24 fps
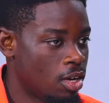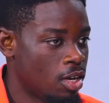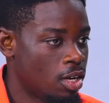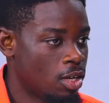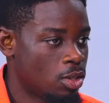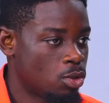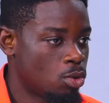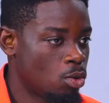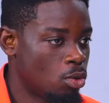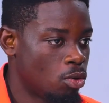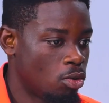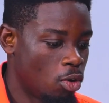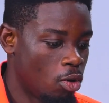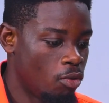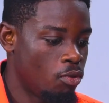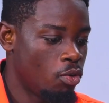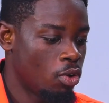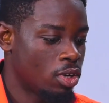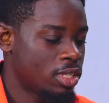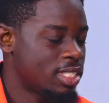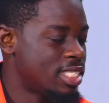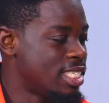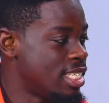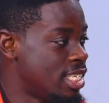So
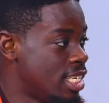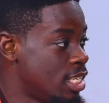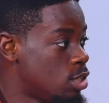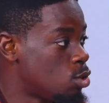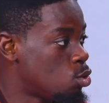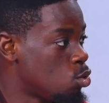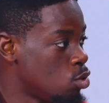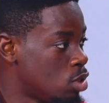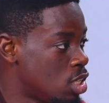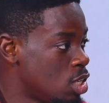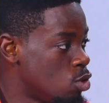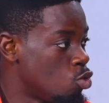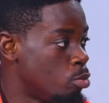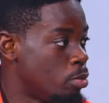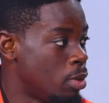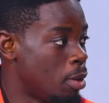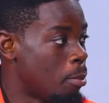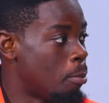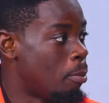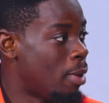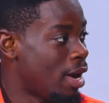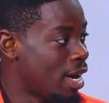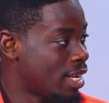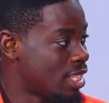obviously, these two teams will be
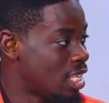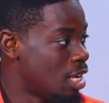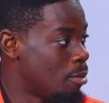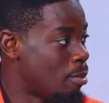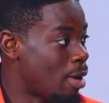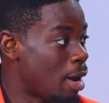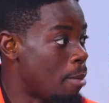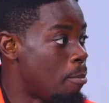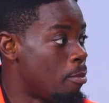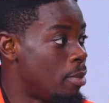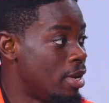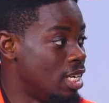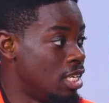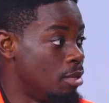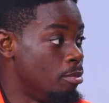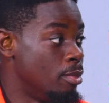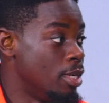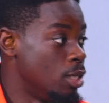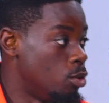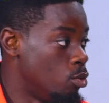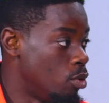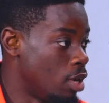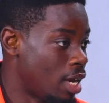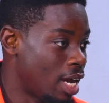impacted by playing in
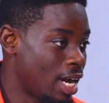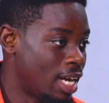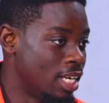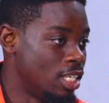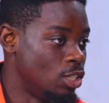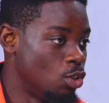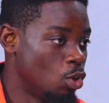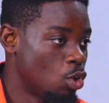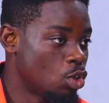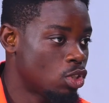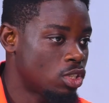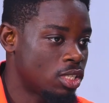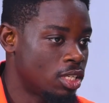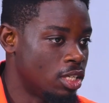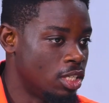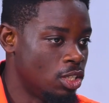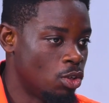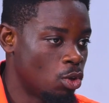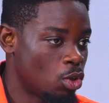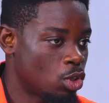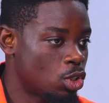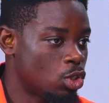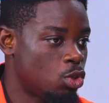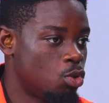midweek, and it
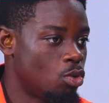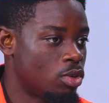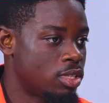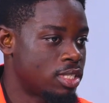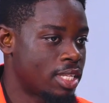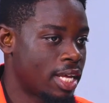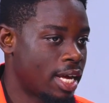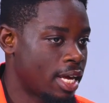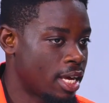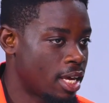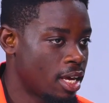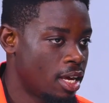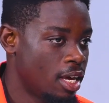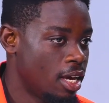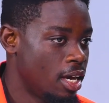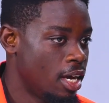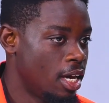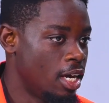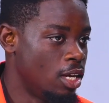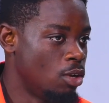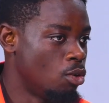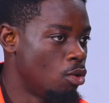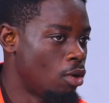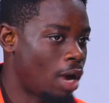just looks like,
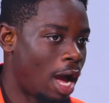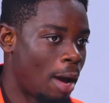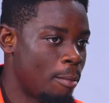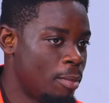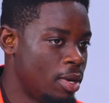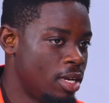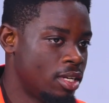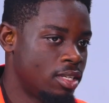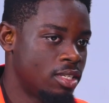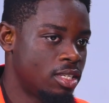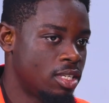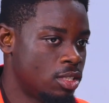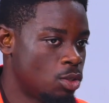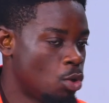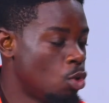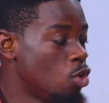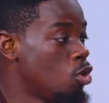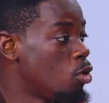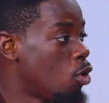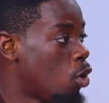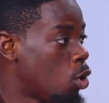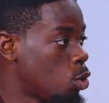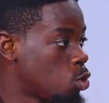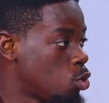it's going
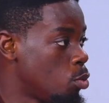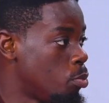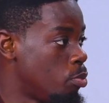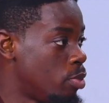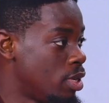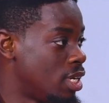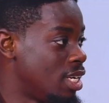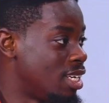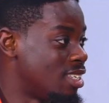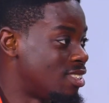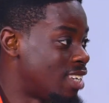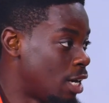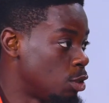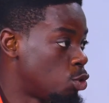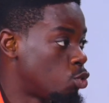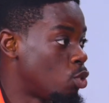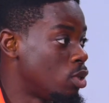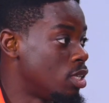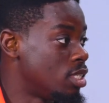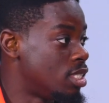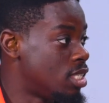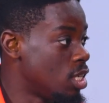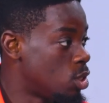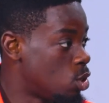to also be the round
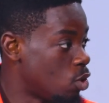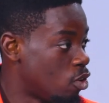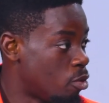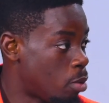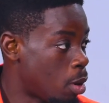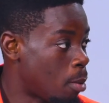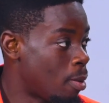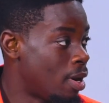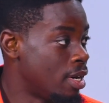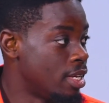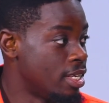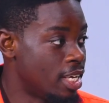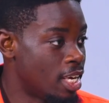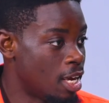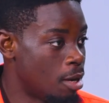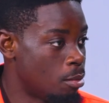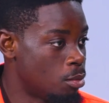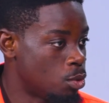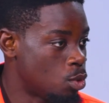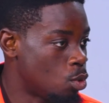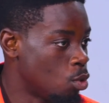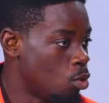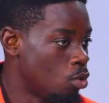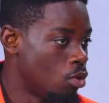26 of the Premier League game.
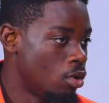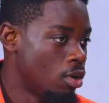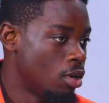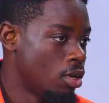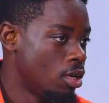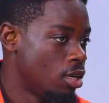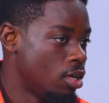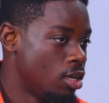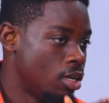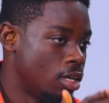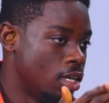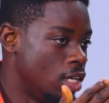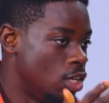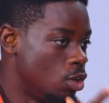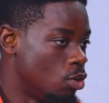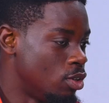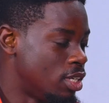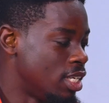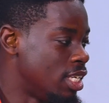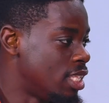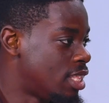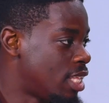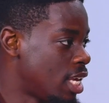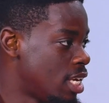So, the
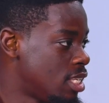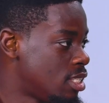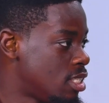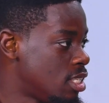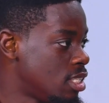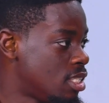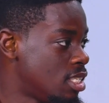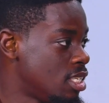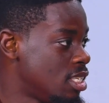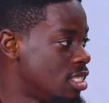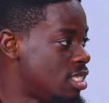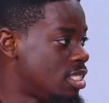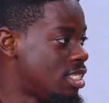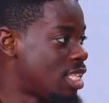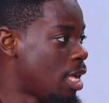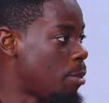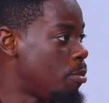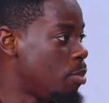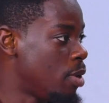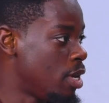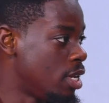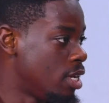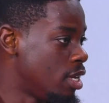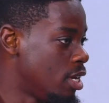intensity is
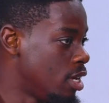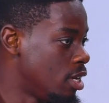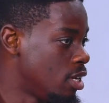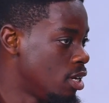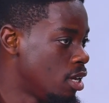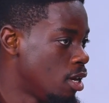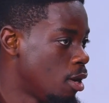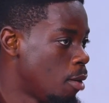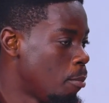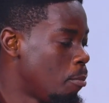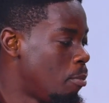stepping in.